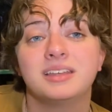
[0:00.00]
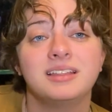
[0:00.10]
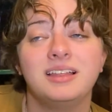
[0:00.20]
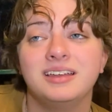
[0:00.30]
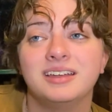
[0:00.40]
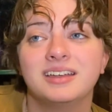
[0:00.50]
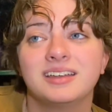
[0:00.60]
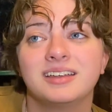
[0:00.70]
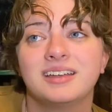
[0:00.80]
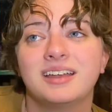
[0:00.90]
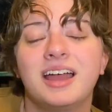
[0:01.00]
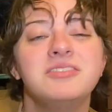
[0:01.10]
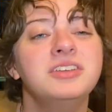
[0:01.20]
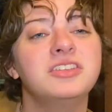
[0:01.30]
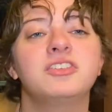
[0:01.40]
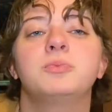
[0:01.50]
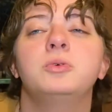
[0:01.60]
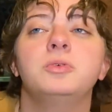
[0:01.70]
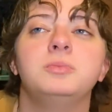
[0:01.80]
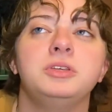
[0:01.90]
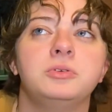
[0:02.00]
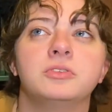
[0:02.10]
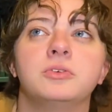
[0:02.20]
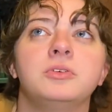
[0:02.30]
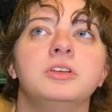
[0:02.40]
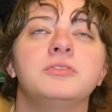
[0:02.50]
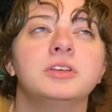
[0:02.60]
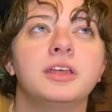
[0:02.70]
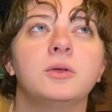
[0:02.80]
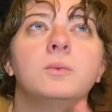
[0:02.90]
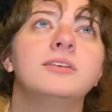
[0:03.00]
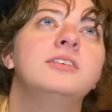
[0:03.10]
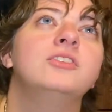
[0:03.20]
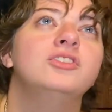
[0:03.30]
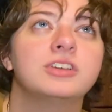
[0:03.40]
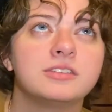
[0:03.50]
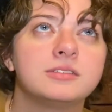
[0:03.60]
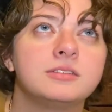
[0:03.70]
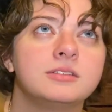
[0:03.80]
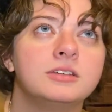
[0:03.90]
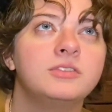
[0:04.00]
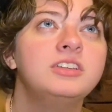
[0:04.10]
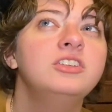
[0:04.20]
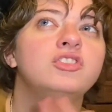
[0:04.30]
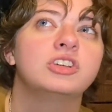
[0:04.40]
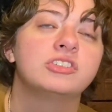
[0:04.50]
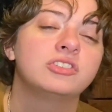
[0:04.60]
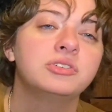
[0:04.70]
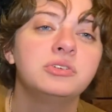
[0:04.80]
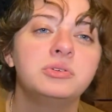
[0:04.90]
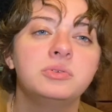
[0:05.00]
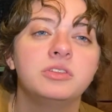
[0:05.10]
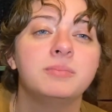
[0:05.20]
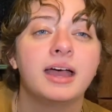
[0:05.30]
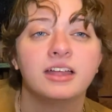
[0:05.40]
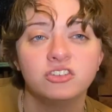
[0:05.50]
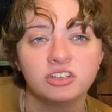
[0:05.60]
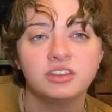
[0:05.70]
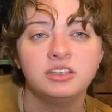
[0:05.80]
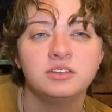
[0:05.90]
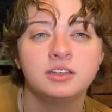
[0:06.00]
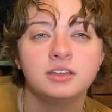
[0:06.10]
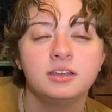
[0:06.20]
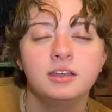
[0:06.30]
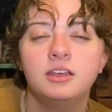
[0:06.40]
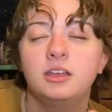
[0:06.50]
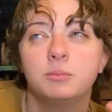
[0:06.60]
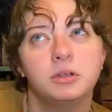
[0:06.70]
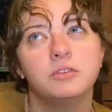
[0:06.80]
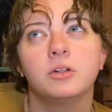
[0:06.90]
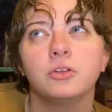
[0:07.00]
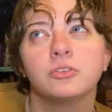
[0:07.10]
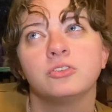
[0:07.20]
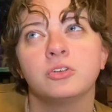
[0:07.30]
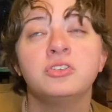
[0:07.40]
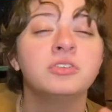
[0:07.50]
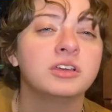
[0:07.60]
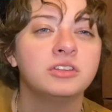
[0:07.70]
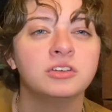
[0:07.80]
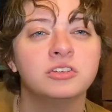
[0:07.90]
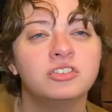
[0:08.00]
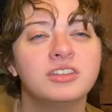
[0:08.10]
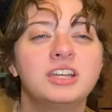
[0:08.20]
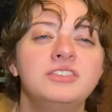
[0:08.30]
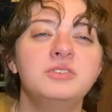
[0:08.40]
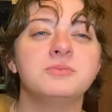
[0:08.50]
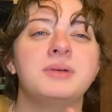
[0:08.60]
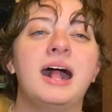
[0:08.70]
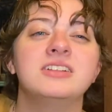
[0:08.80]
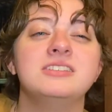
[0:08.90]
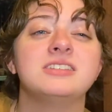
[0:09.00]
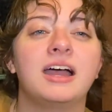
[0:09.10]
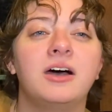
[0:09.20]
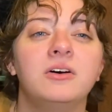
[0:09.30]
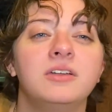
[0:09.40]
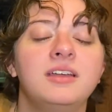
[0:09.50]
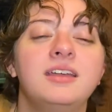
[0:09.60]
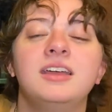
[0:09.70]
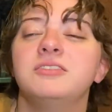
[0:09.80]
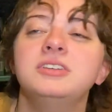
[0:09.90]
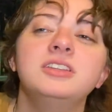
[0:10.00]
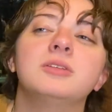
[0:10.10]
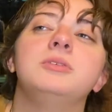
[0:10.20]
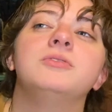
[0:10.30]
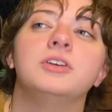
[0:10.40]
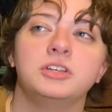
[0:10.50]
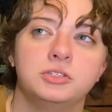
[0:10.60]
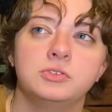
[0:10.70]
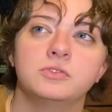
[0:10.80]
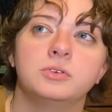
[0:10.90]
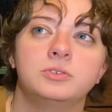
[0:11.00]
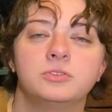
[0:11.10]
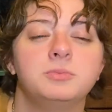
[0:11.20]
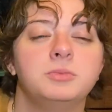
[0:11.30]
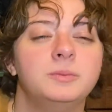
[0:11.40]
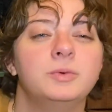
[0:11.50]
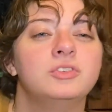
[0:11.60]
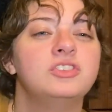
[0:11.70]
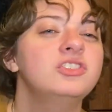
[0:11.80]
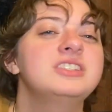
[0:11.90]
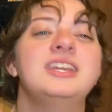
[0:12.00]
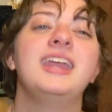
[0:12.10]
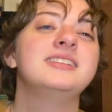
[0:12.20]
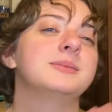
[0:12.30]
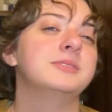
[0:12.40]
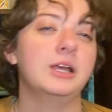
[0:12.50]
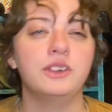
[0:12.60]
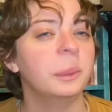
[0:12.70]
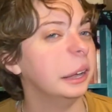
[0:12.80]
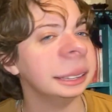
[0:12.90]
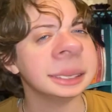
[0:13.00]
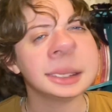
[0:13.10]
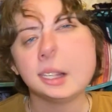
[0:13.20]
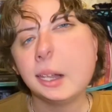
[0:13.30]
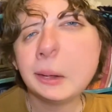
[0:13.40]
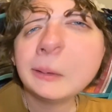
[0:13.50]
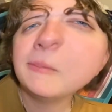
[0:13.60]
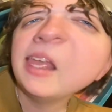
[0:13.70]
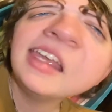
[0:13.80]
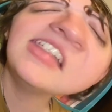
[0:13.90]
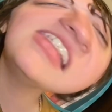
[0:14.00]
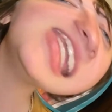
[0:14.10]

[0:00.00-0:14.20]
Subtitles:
like, I feel like this pool would be useful if it like if it didn't just show you the bad shit that you did, but if it also showed you like the good shit. Like, if it was balanced out, I feel like that'd be very useful for people to just gain some self-awareness, you know? Just